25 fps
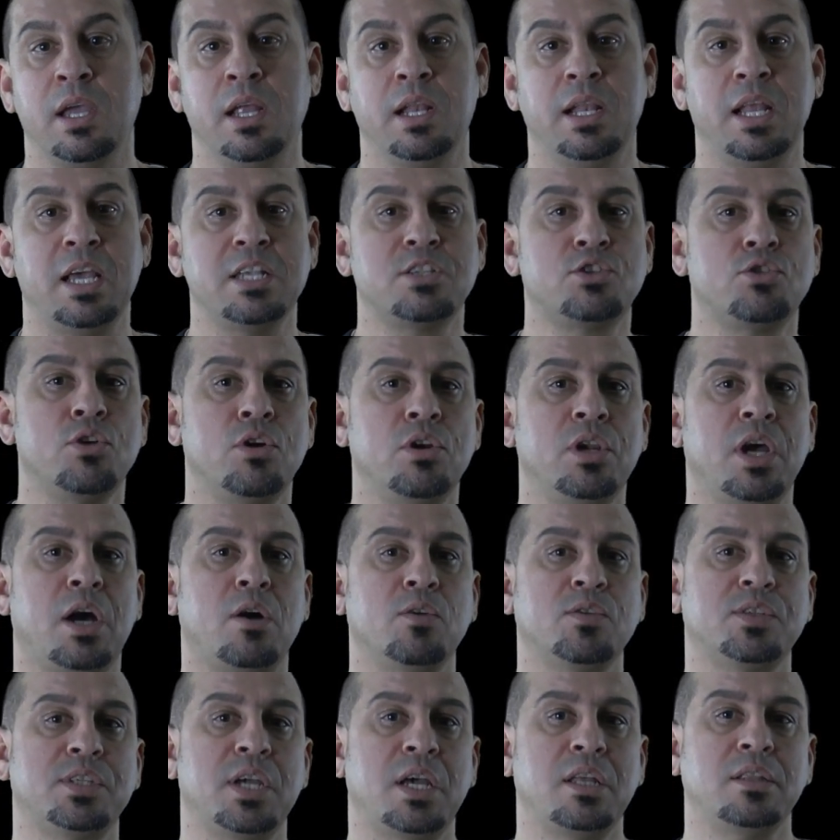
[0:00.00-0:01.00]
Let's turn
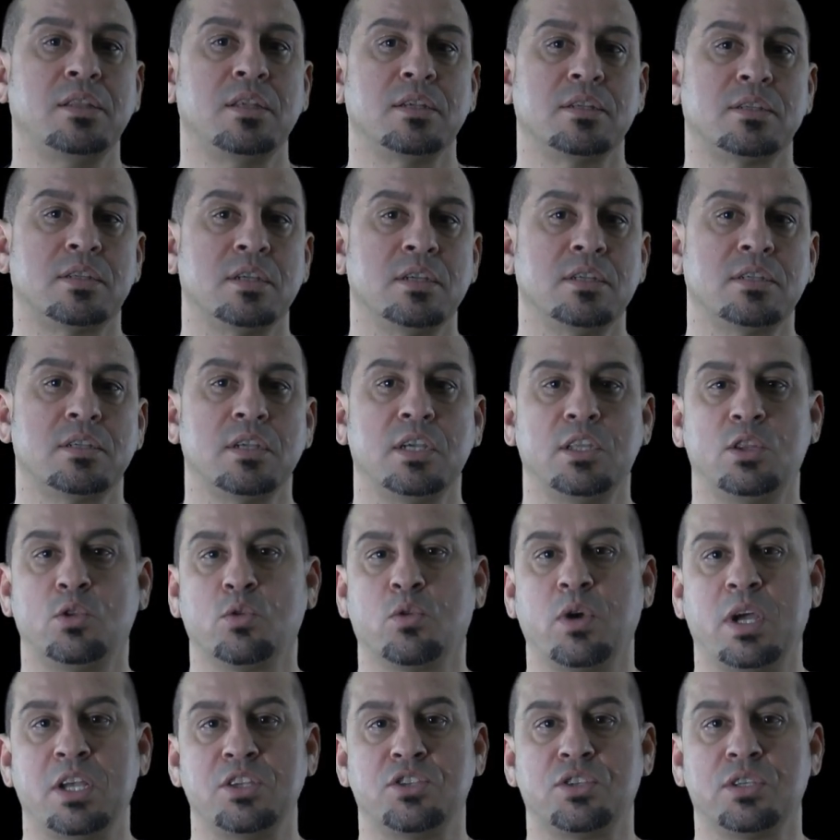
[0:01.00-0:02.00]
our sentences into
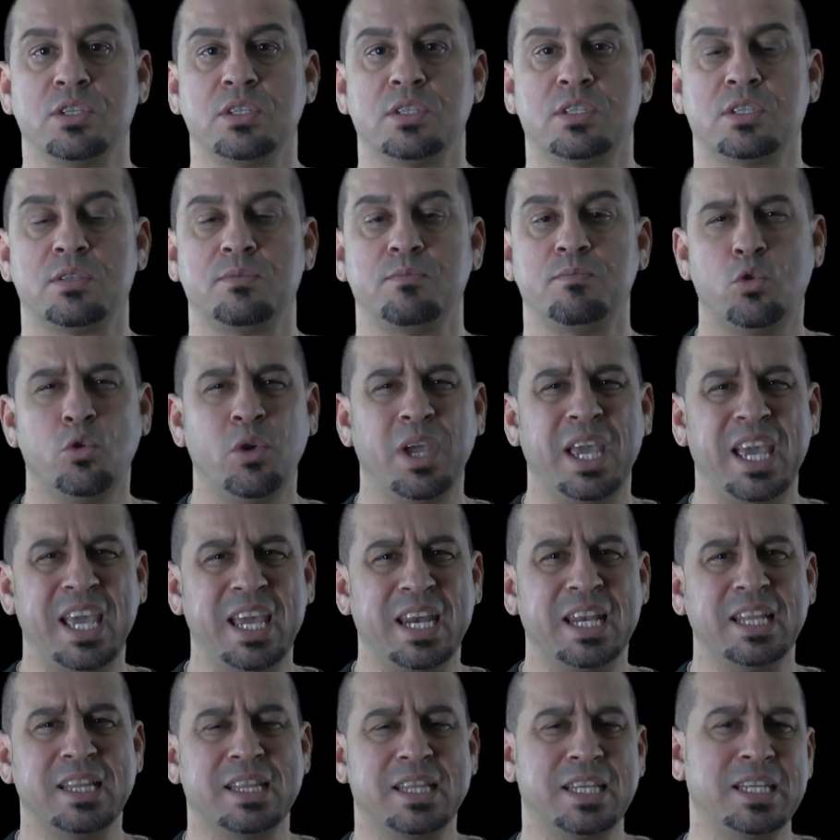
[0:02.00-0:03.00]
questions. Tu
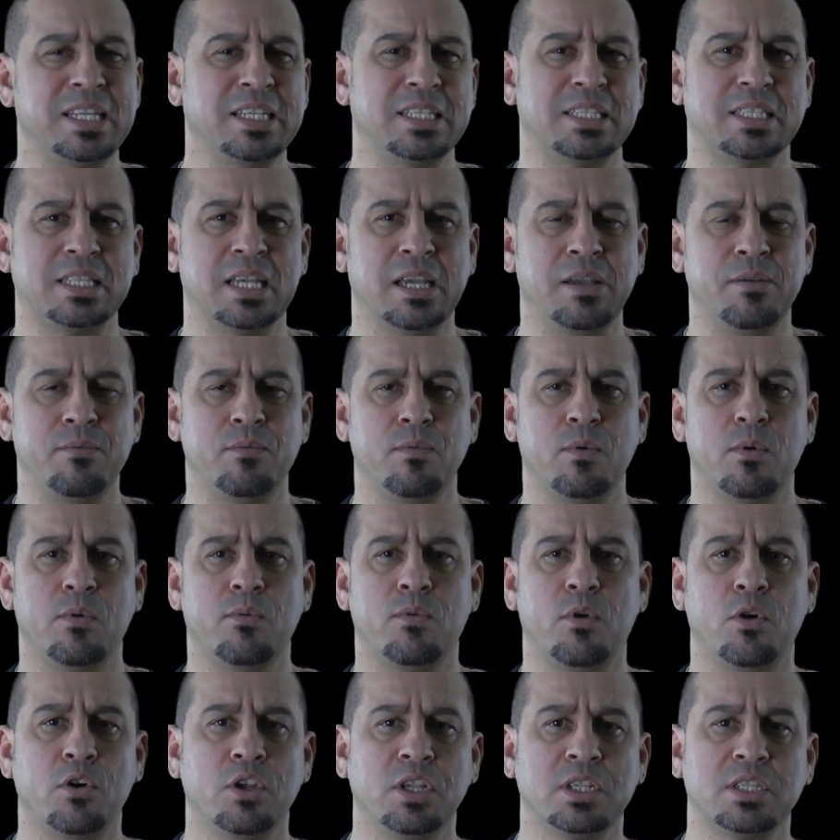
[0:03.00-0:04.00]
eri triste?
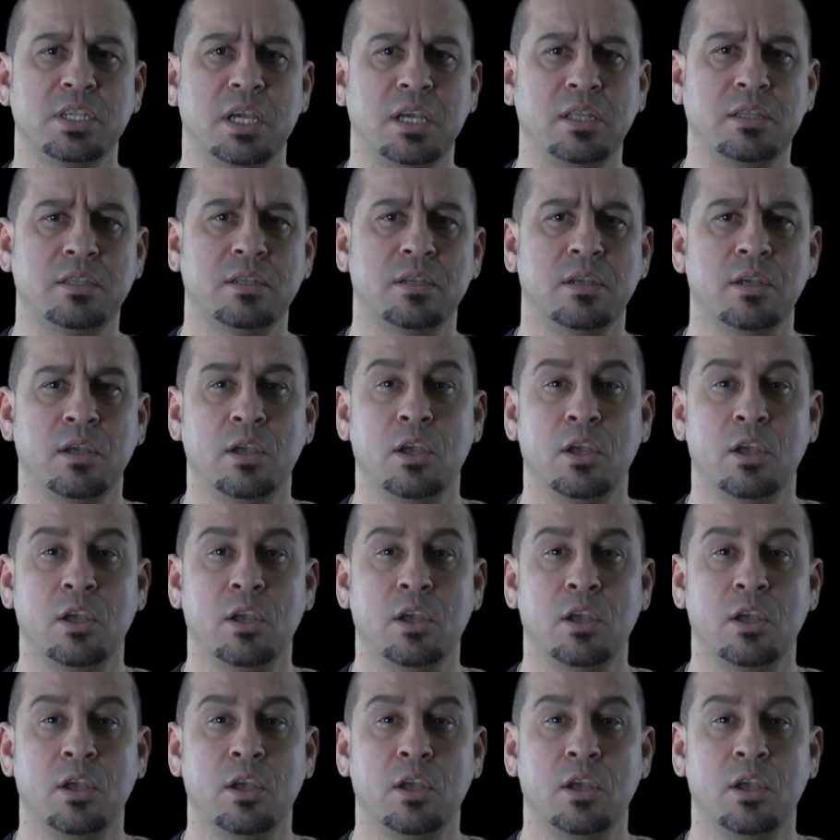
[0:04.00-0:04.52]
Were you sad?